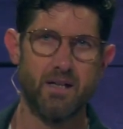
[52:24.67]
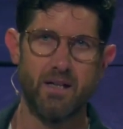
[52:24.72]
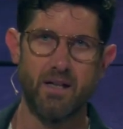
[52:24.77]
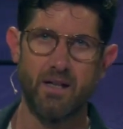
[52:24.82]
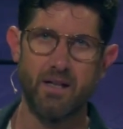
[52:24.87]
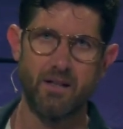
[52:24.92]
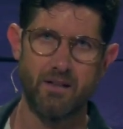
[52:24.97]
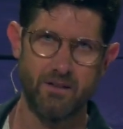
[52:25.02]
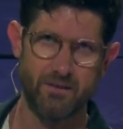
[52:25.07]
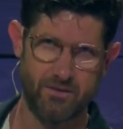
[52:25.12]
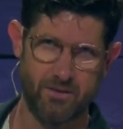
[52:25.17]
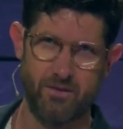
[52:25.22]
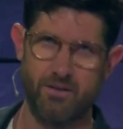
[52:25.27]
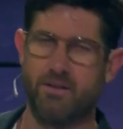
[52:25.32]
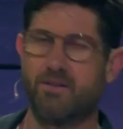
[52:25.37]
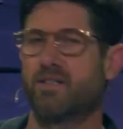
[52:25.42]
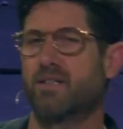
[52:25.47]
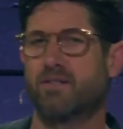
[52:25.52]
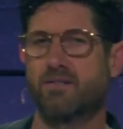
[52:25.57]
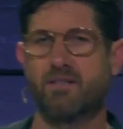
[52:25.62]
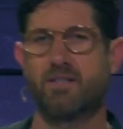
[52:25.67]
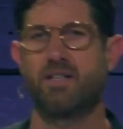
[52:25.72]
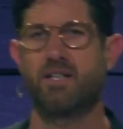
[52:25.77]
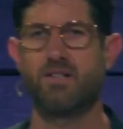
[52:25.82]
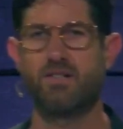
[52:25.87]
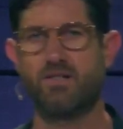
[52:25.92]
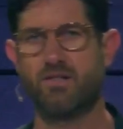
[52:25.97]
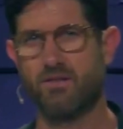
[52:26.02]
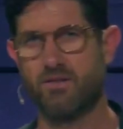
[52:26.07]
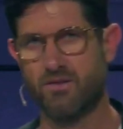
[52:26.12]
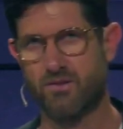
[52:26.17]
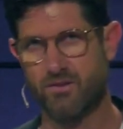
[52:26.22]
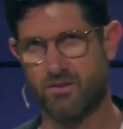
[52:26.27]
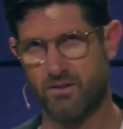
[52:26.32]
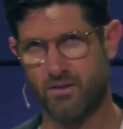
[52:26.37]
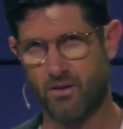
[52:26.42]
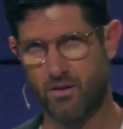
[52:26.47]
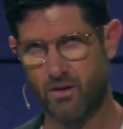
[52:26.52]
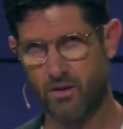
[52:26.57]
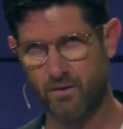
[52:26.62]
And eternal destinations
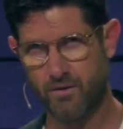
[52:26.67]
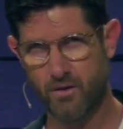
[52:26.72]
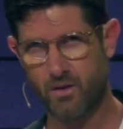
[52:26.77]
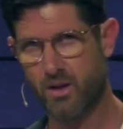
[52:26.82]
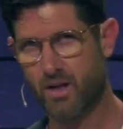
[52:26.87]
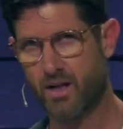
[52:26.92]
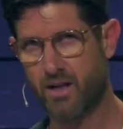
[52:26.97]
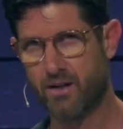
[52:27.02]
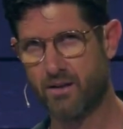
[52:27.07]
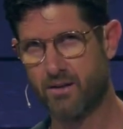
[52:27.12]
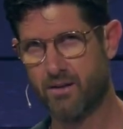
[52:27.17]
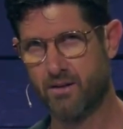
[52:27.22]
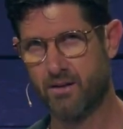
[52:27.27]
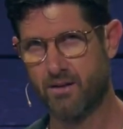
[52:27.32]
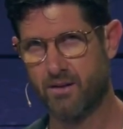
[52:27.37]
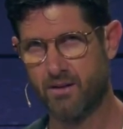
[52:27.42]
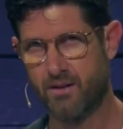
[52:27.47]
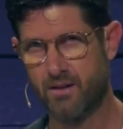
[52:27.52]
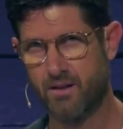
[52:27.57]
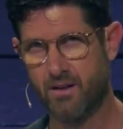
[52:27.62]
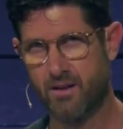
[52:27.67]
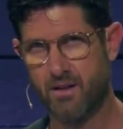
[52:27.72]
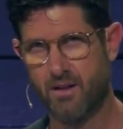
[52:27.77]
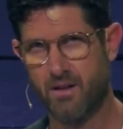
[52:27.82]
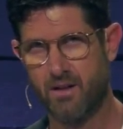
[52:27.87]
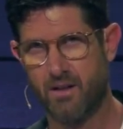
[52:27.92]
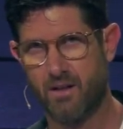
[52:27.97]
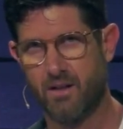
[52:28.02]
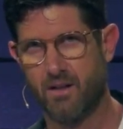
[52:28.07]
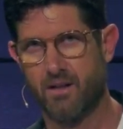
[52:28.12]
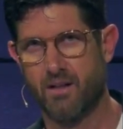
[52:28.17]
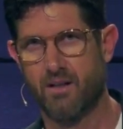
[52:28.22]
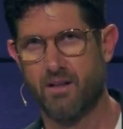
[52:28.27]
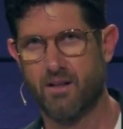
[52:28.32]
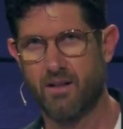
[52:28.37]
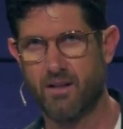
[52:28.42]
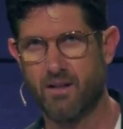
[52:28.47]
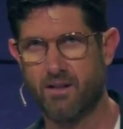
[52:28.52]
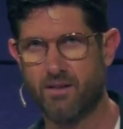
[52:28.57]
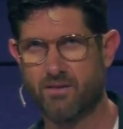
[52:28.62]
are on the line.
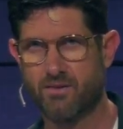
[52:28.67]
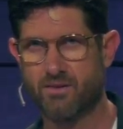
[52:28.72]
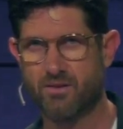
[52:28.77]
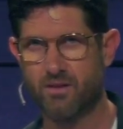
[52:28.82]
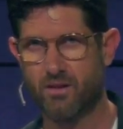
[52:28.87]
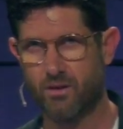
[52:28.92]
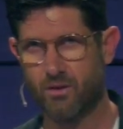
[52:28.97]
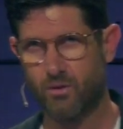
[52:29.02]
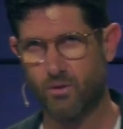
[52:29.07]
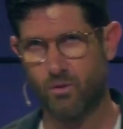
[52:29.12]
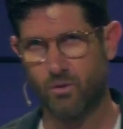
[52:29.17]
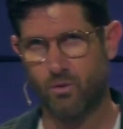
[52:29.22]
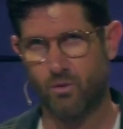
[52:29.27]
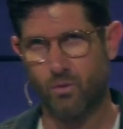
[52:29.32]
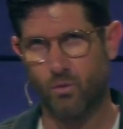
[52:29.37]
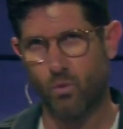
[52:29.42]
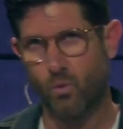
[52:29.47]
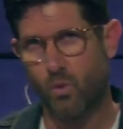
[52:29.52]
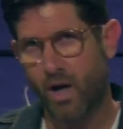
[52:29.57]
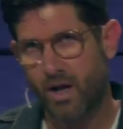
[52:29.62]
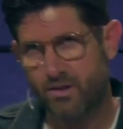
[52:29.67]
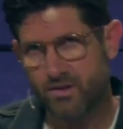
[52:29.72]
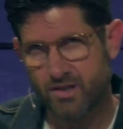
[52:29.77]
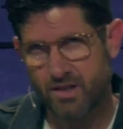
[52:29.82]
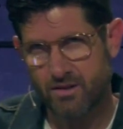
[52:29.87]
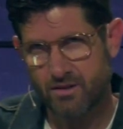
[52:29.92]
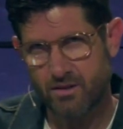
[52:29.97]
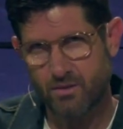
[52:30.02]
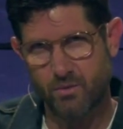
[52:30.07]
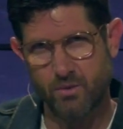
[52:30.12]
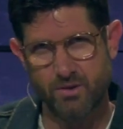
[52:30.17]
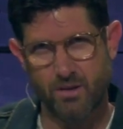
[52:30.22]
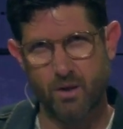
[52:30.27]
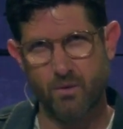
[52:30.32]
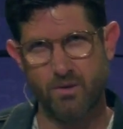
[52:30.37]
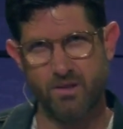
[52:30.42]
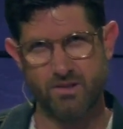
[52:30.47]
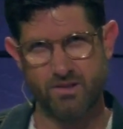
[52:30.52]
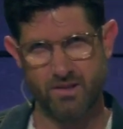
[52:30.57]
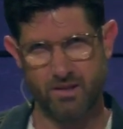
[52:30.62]
And so while Jesus was
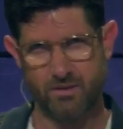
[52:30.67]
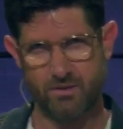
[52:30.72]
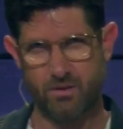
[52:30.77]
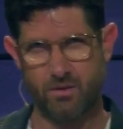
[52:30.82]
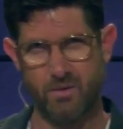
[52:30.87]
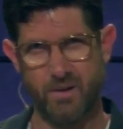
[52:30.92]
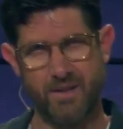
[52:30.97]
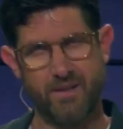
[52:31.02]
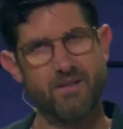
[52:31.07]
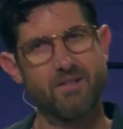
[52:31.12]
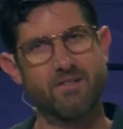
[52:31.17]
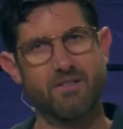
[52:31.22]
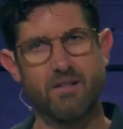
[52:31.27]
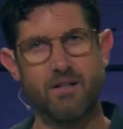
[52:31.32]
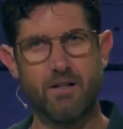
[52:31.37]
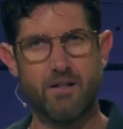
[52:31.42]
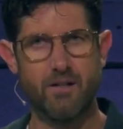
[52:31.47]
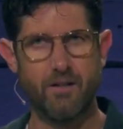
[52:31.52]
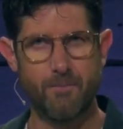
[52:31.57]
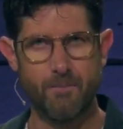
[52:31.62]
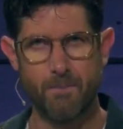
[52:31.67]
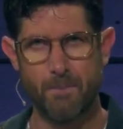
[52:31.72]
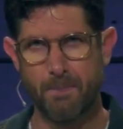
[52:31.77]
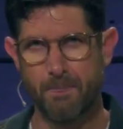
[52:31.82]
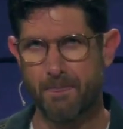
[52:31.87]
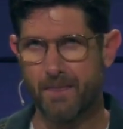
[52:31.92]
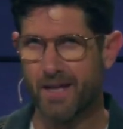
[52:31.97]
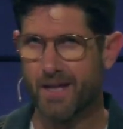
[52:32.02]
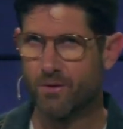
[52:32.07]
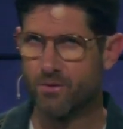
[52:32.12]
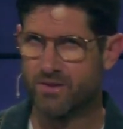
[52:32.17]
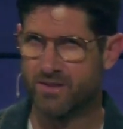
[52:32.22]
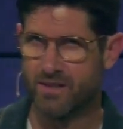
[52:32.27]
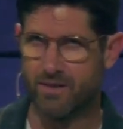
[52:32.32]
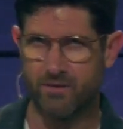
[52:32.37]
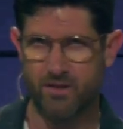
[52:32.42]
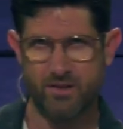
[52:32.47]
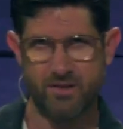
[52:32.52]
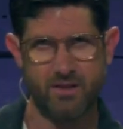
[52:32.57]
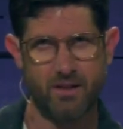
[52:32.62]
always gentle with the sinner, he was
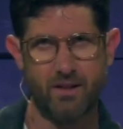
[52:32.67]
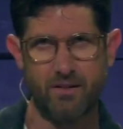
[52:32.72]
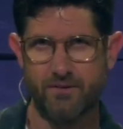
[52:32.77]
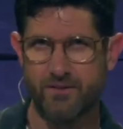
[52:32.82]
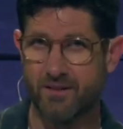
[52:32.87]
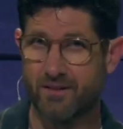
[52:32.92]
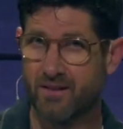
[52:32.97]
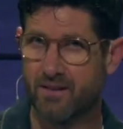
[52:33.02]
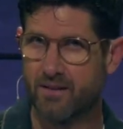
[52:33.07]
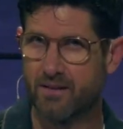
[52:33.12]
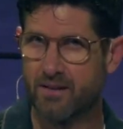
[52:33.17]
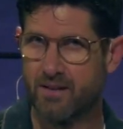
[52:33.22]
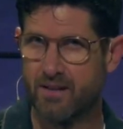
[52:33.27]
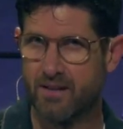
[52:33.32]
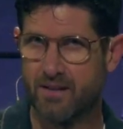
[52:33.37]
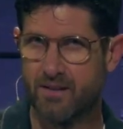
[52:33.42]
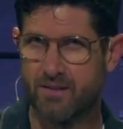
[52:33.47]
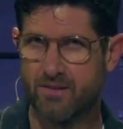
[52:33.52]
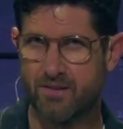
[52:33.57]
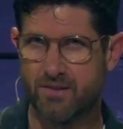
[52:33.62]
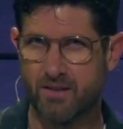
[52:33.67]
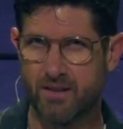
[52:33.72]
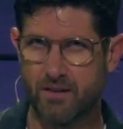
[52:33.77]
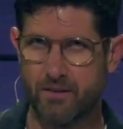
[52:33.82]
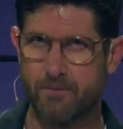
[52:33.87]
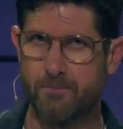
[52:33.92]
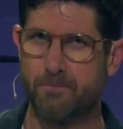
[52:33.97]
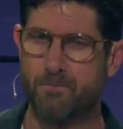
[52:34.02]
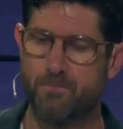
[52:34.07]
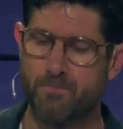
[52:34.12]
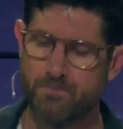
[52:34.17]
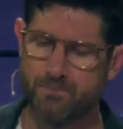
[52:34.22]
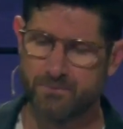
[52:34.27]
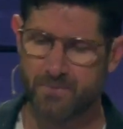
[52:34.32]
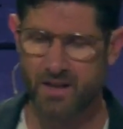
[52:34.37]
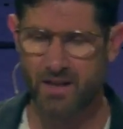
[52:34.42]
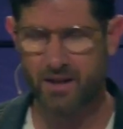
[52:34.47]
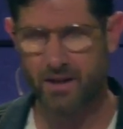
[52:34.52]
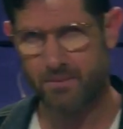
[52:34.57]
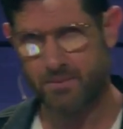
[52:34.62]
never soft on sin.
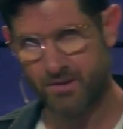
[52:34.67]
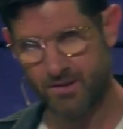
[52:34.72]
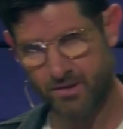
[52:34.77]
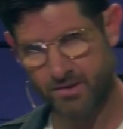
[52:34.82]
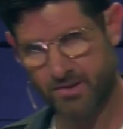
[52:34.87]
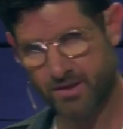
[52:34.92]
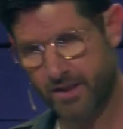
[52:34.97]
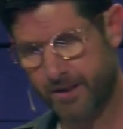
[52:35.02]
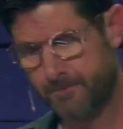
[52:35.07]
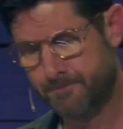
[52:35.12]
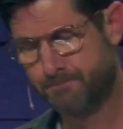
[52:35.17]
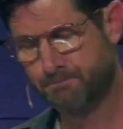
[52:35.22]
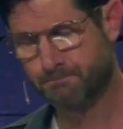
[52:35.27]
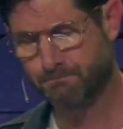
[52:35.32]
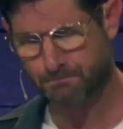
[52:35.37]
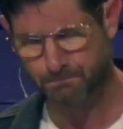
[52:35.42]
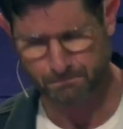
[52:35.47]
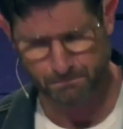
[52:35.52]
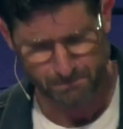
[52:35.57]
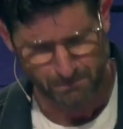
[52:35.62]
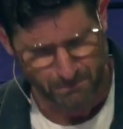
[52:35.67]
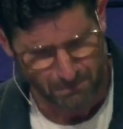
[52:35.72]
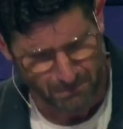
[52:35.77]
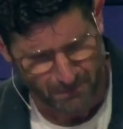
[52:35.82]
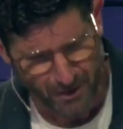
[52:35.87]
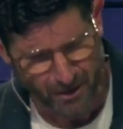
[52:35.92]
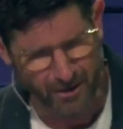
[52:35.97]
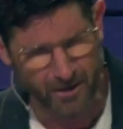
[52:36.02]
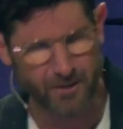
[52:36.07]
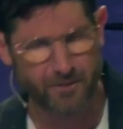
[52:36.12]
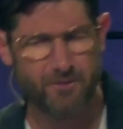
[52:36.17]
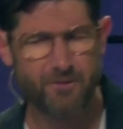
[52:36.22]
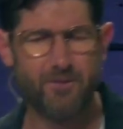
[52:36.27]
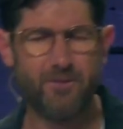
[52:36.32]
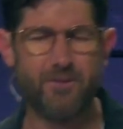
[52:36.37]
And let me just say, if